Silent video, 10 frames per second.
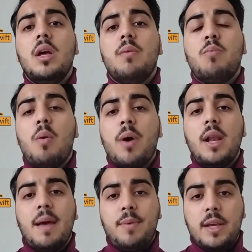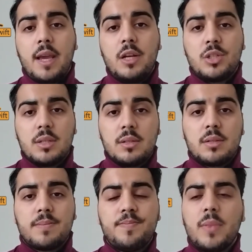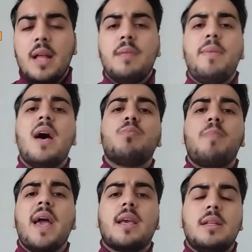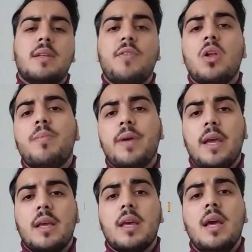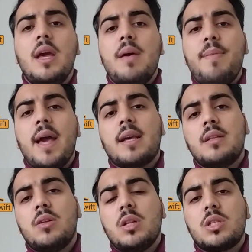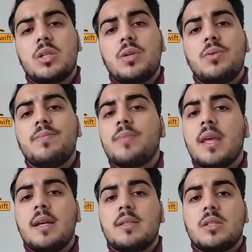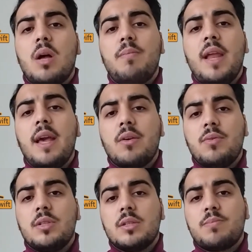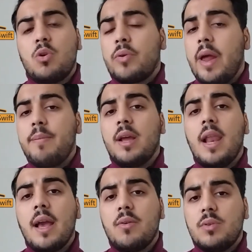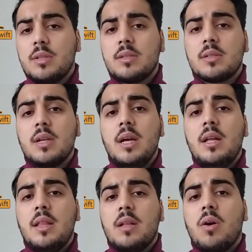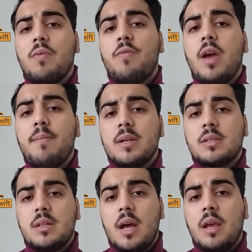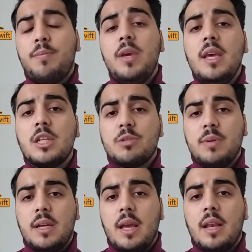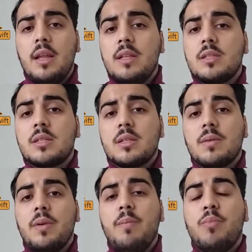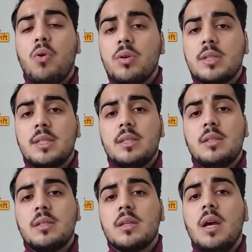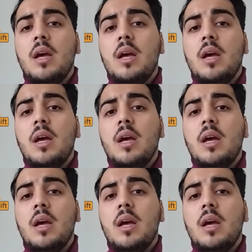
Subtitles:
mobile applications. And about backend developing, backend also has some languages, programming languages that are famous like PHP and its important